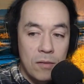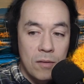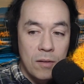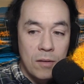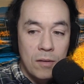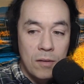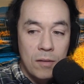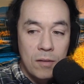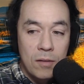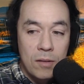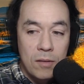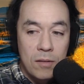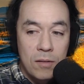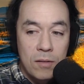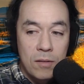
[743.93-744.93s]

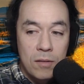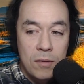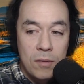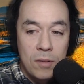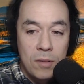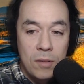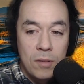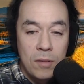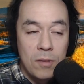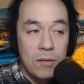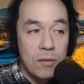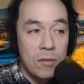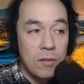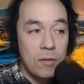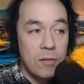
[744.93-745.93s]
Let's see.
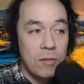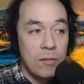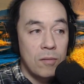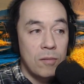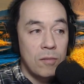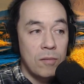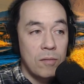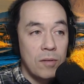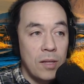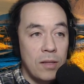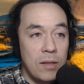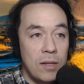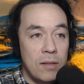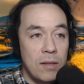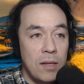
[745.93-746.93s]
So I
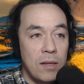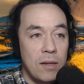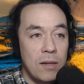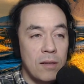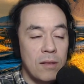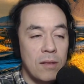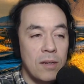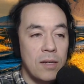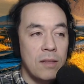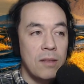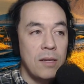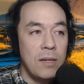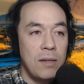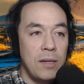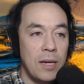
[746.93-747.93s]

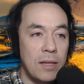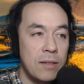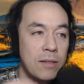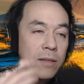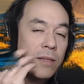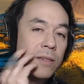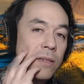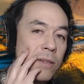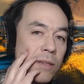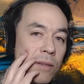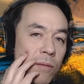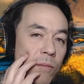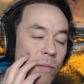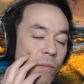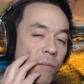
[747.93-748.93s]
think yeah, this is,
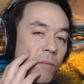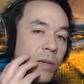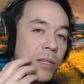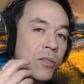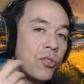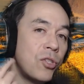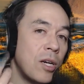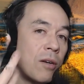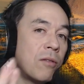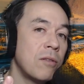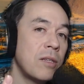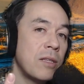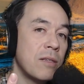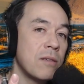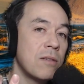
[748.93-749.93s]
it's
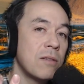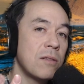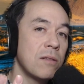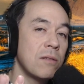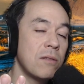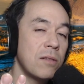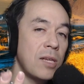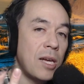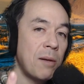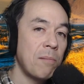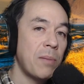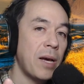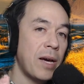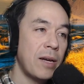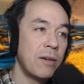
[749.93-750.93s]
generally this same
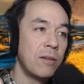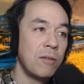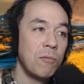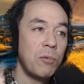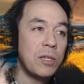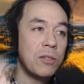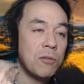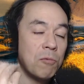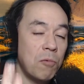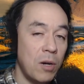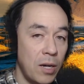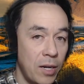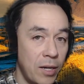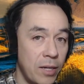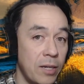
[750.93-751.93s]
pattern, which is
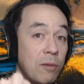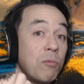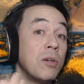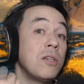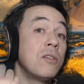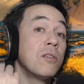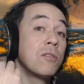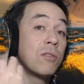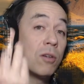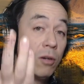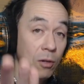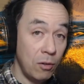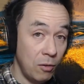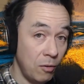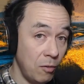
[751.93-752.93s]
why, which is
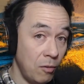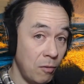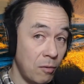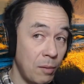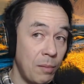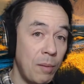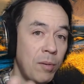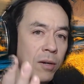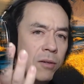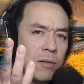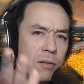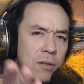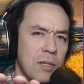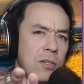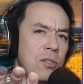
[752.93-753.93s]
who. Maybe I'll
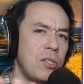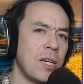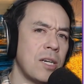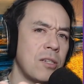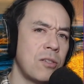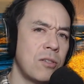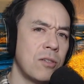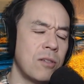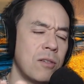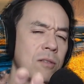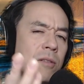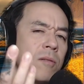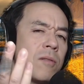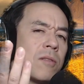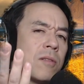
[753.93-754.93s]
use this gesture
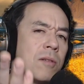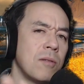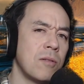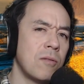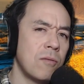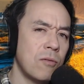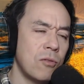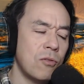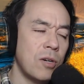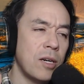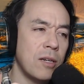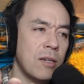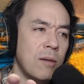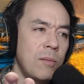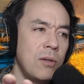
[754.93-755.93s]
to try to
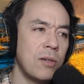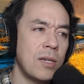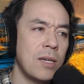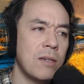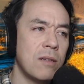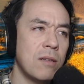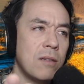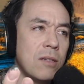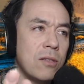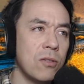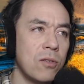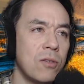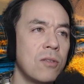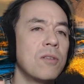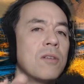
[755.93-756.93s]
communicate to the
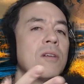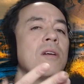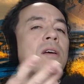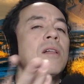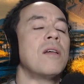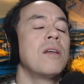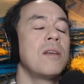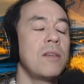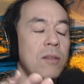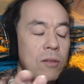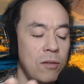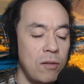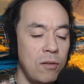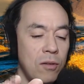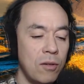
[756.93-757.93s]
listener,
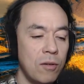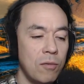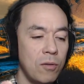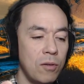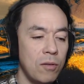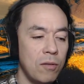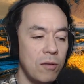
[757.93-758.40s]
you